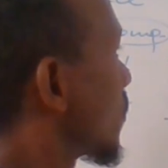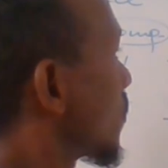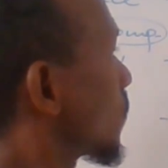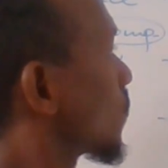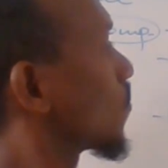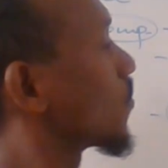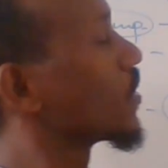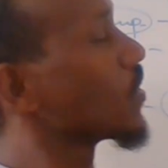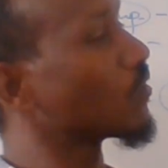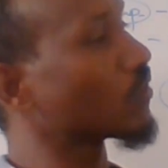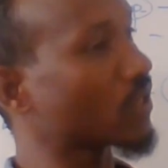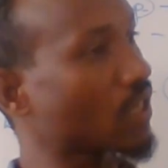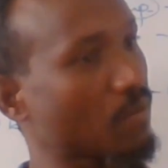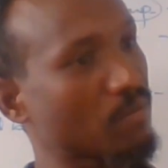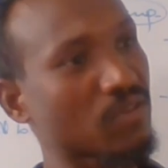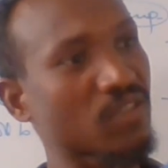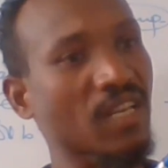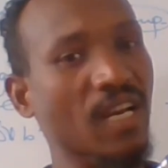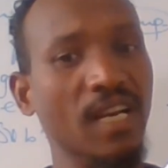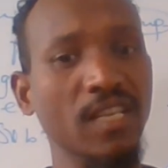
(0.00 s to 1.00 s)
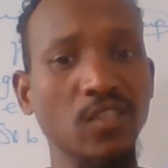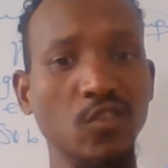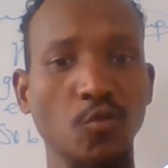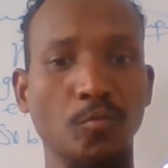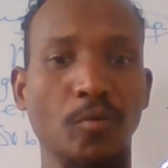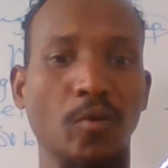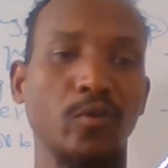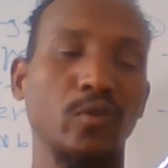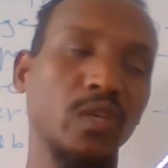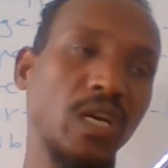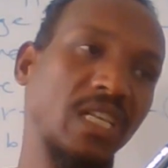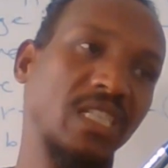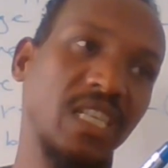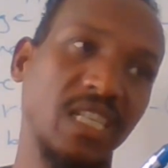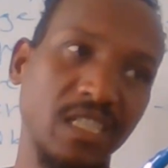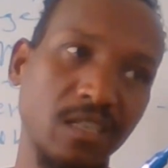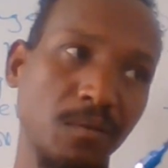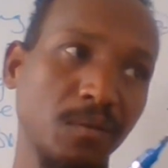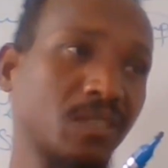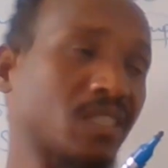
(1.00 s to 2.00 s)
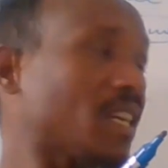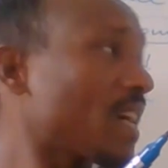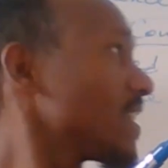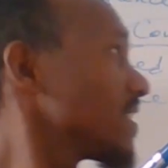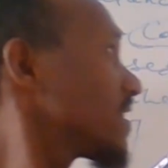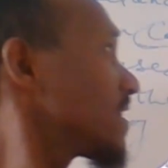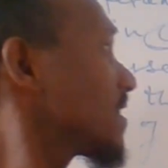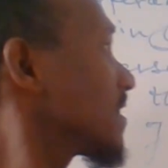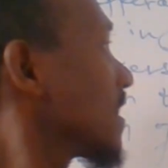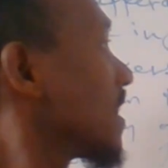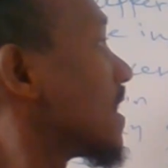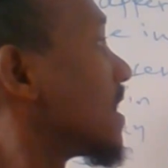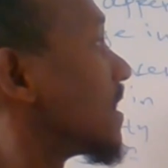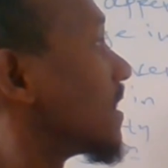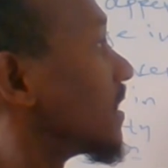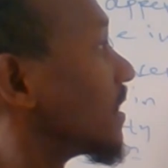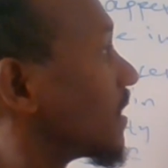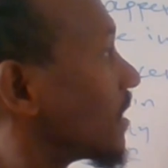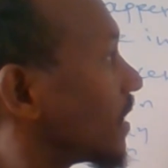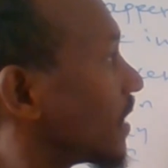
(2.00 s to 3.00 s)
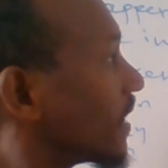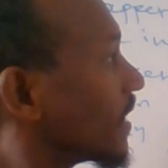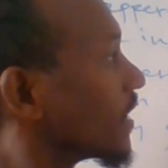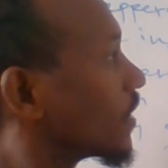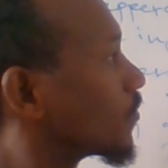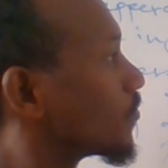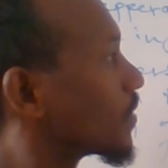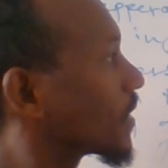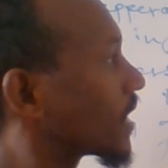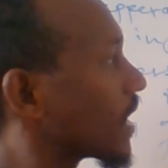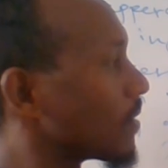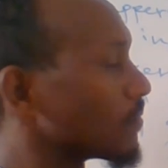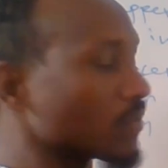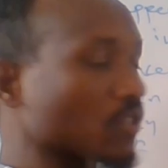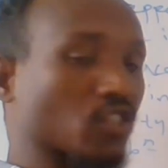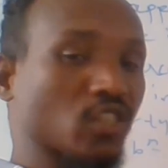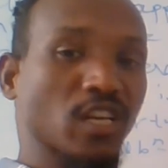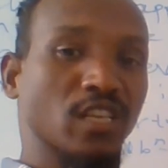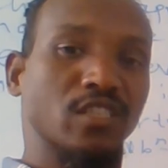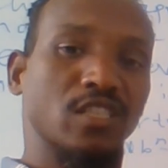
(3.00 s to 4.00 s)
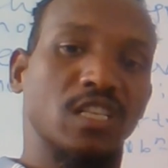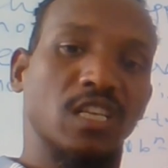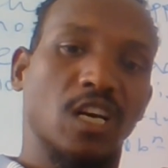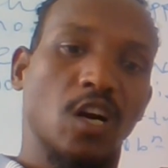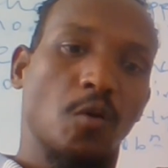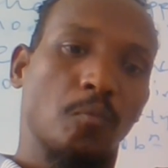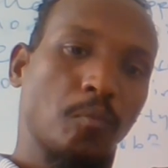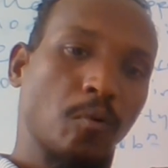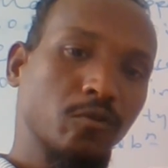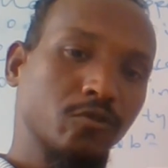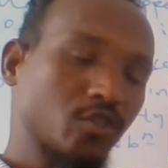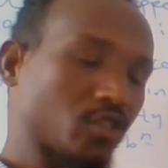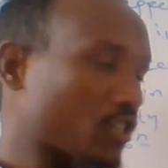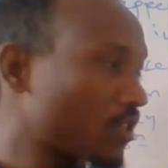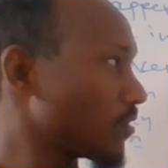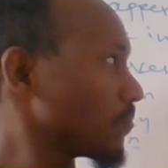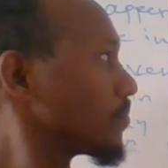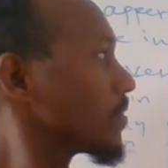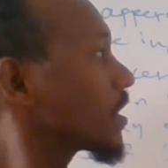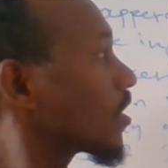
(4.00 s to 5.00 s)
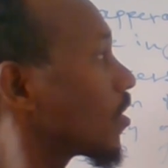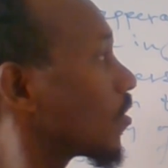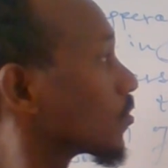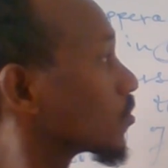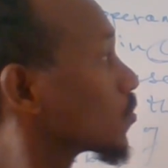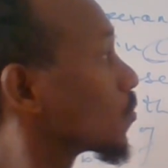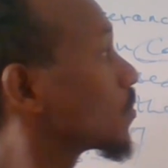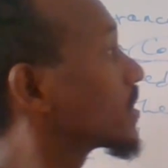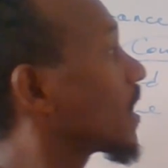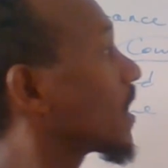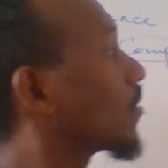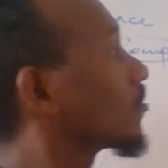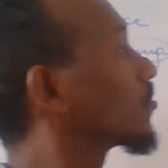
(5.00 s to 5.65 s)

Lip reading: into new substance to produce other substance, it becomes changing composition because without